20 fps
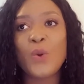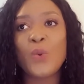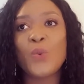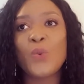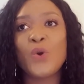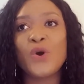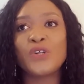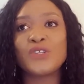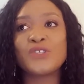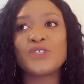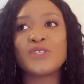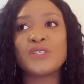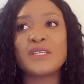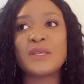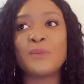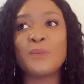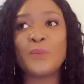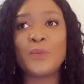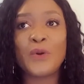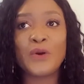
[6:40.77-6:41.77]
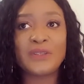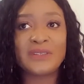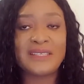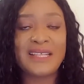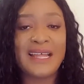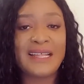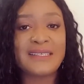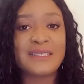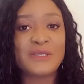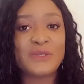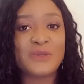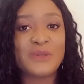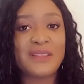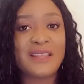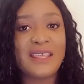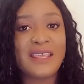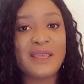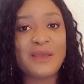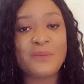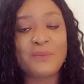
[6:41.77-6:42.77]
what's important to
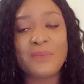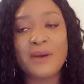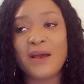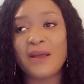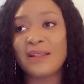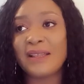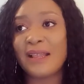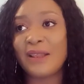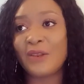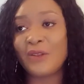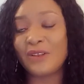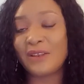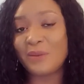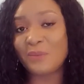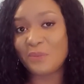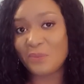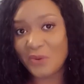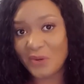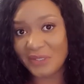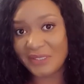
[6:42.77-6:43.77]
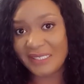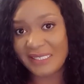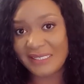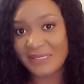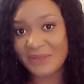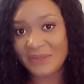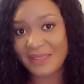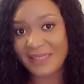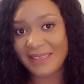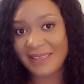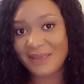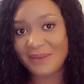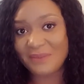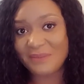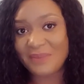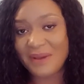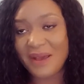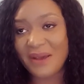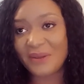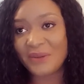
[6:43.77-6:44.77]
think about and not important to think
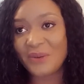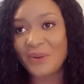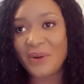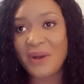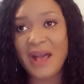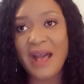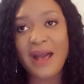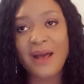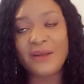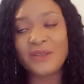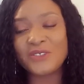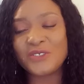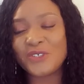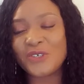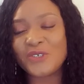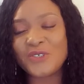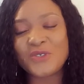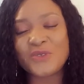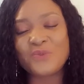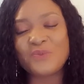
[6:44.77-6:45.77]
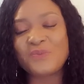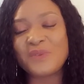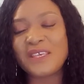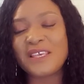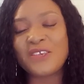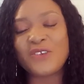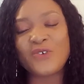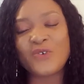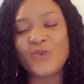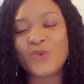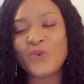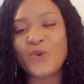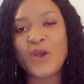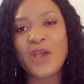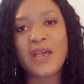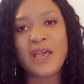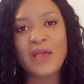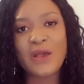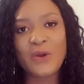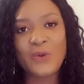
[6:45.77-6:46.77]
about, or how just to be you
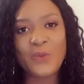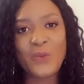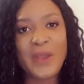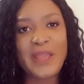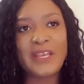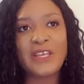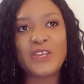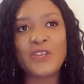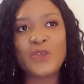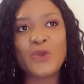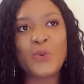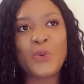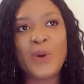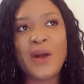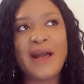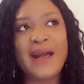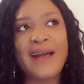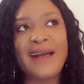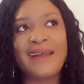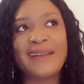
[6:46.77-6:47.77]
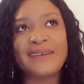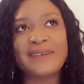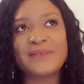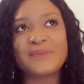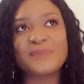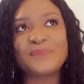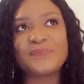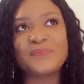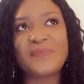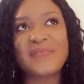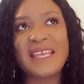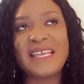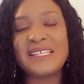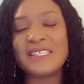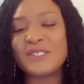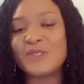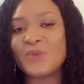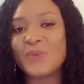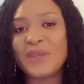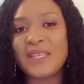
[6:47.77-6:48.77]
when you are
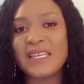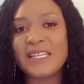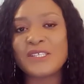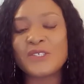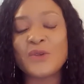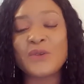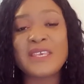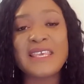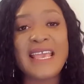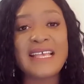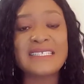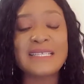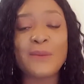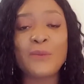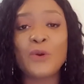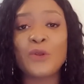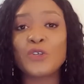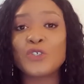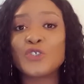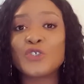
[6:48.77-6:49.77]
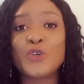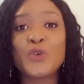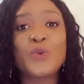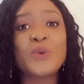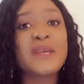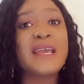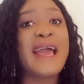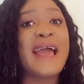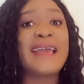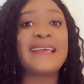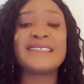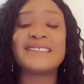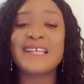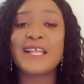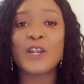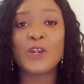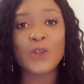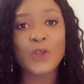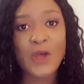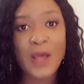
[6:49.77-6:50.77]
in Sweden. So yes, I'm going to show you guys
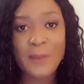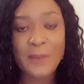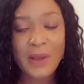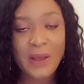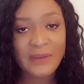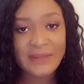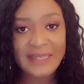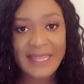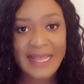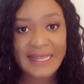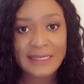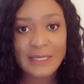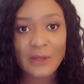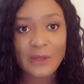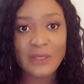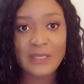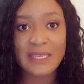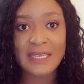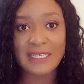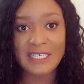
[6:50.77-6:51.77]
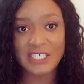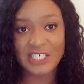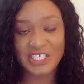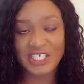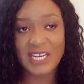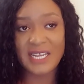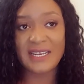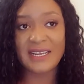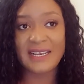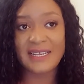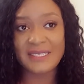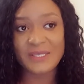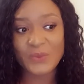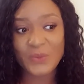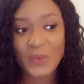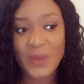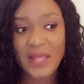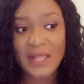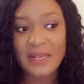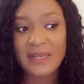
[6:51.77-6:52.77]
a lot about that in this channel as
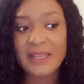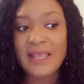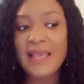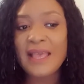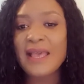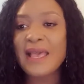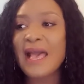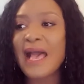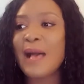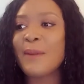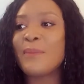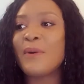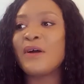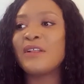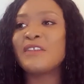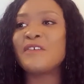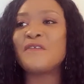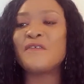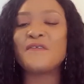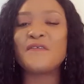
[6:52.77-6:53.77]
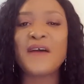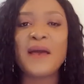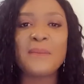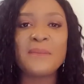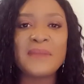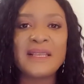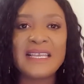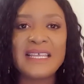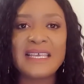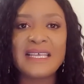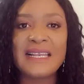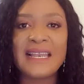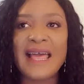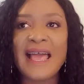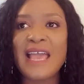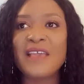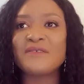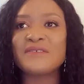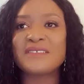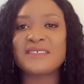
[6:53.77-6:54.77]
well, about the family
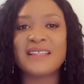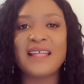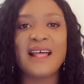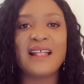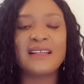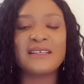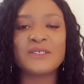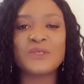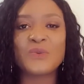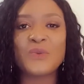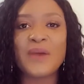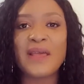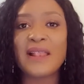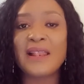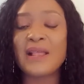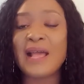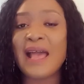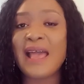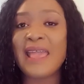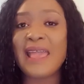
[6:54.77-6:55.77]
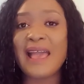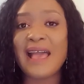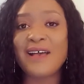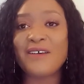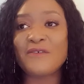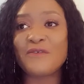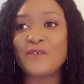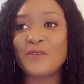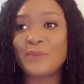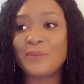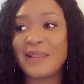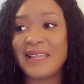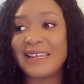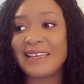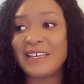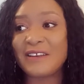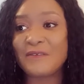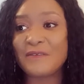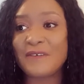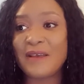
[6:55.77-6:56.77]
lifestyle as well. I have a
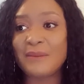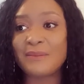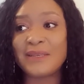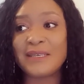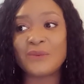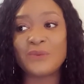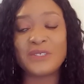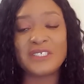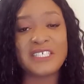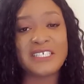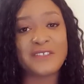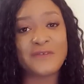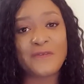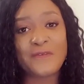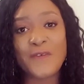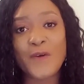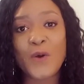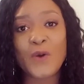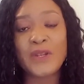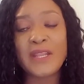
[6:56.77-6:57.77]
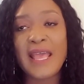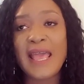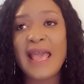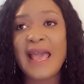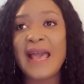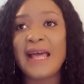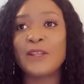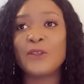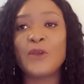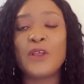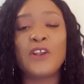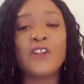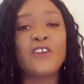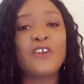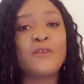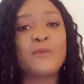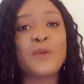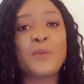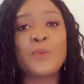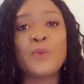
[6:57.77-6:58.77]
blended family, which is fun. I know a lot
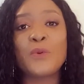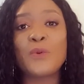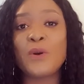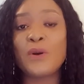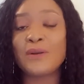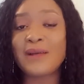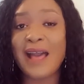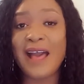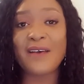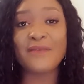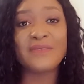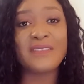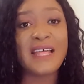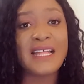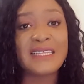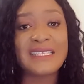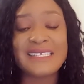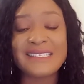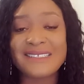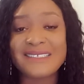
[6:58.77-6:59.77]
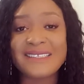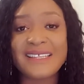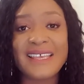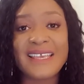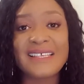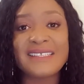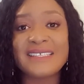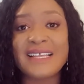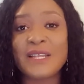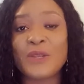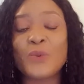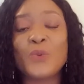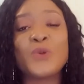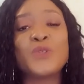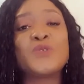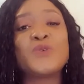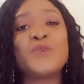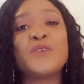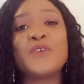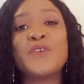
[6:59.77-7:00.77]
of people have that these days and they
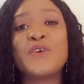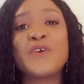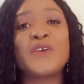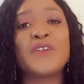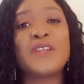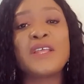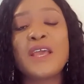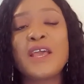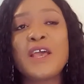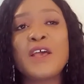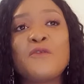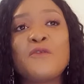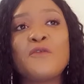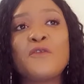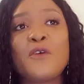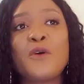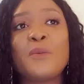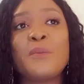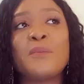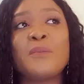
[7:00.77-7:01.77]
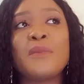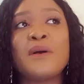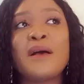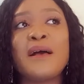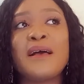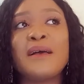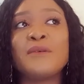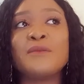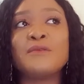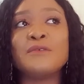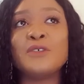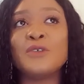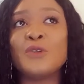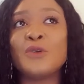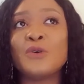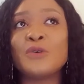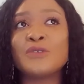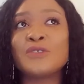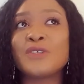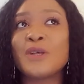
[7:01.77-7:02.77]
want to learn from you
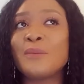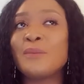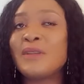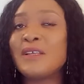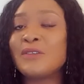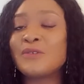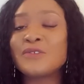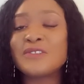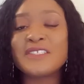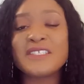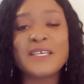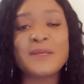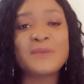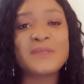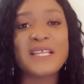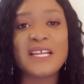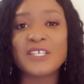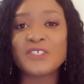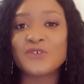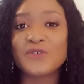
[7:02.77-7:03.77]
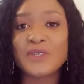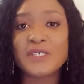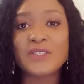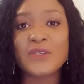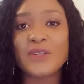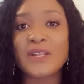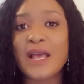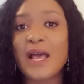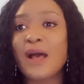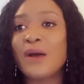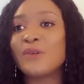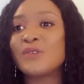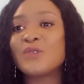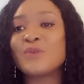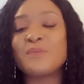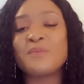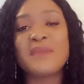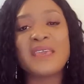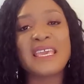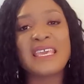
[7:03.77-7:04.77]
know, some little tips and tricks on how
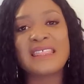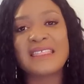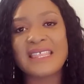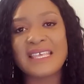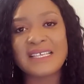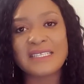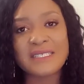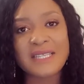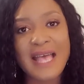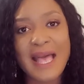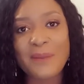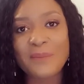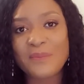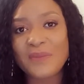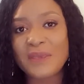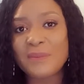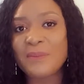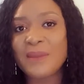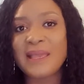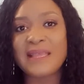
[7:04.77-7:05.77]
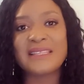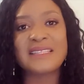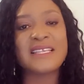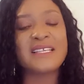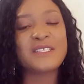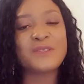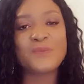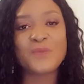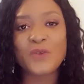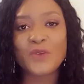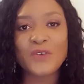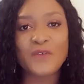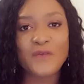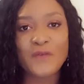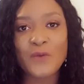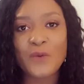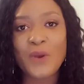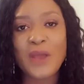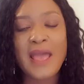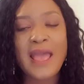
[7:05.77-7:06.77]
to make things happy, make things
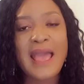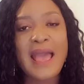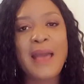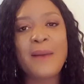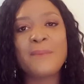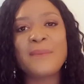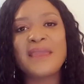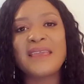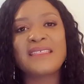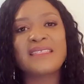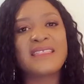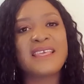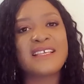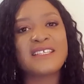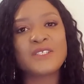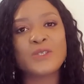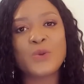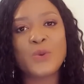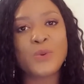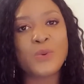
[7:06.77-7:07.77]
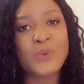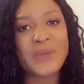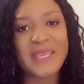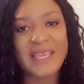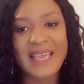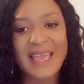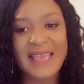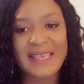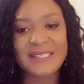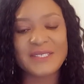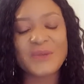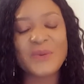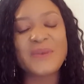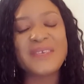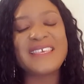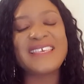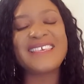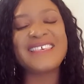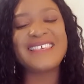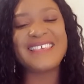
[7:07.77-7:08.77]
beautiful and make things going, guys. So
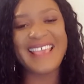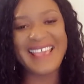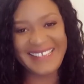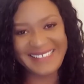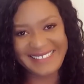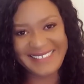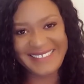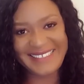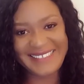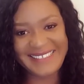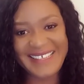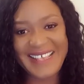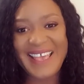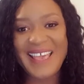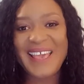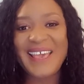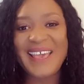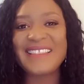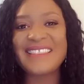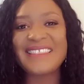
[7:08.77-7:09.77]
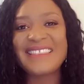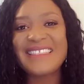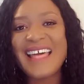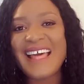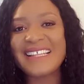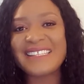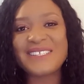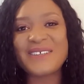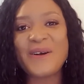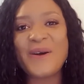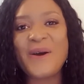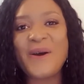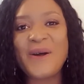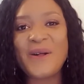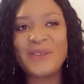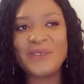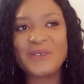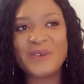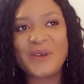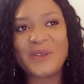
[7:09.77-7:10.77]
yes, that's
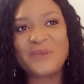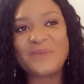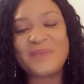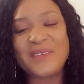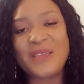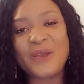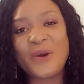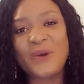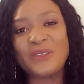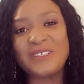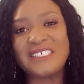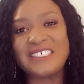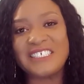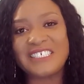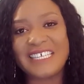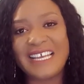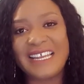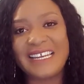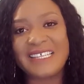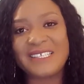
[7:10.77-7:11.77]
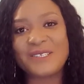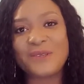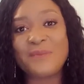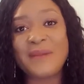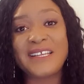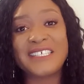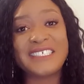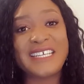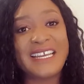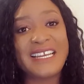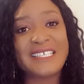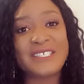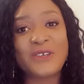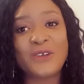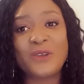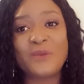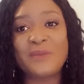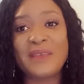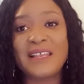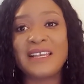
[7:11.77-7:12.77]
all gonna be on this channel. So my channel is
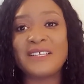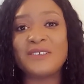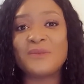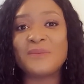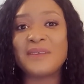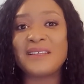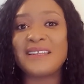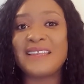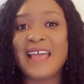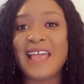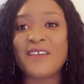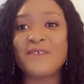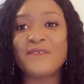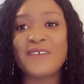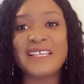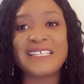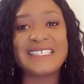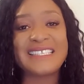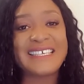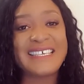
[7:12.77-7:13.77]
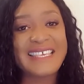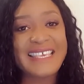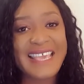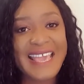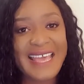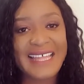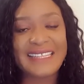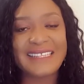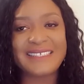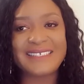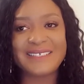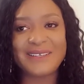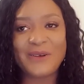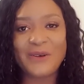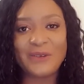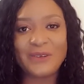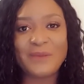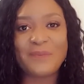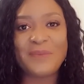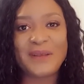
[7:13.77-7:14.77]
gonna be a little bit diverse, yet
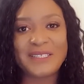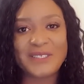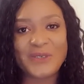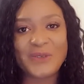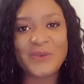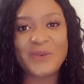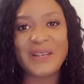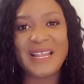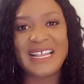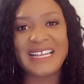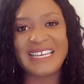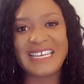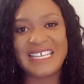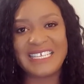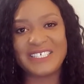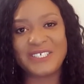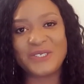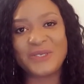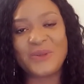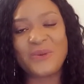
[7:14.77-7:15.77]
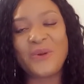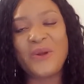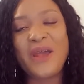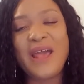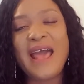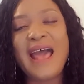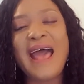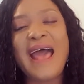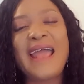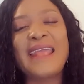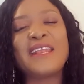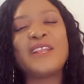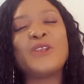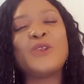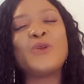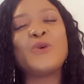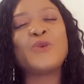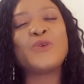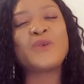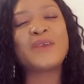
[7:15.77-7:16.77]
on a particular niche. So I
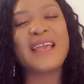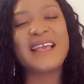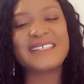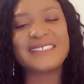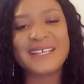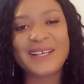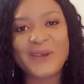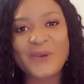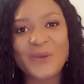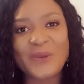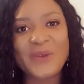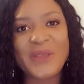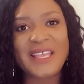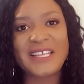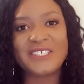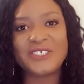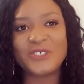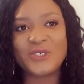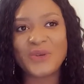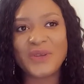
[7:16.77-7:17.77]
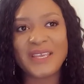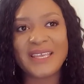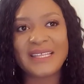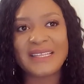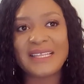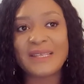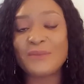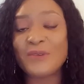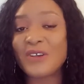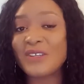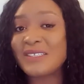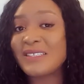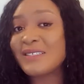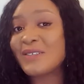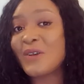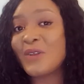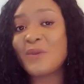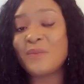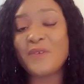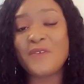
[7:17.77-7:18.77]
know you guys are gonna enjoy it because
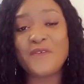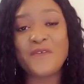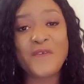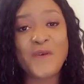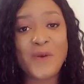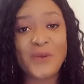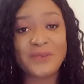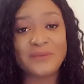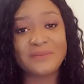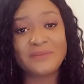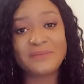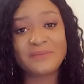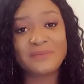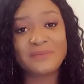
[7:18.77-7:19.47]
it's gonna be fun.